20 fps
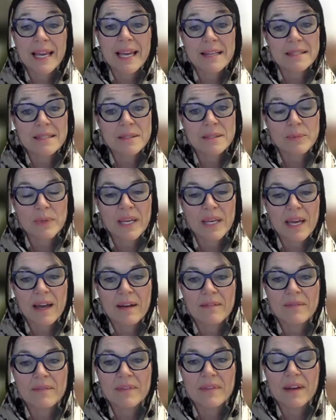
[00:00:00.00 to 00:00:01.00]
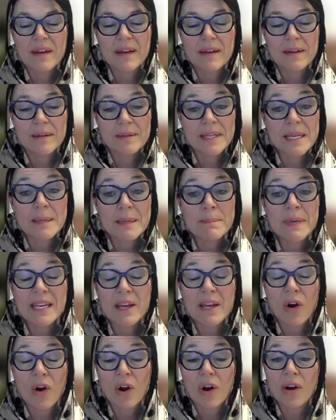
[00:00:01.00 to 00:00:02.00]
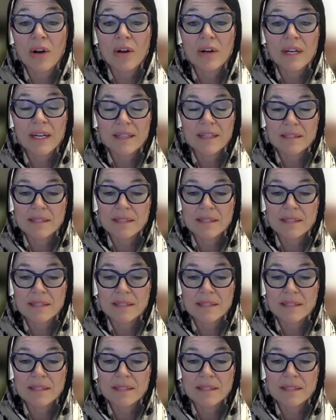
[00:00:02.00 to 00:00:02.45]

Yes, we have EPR,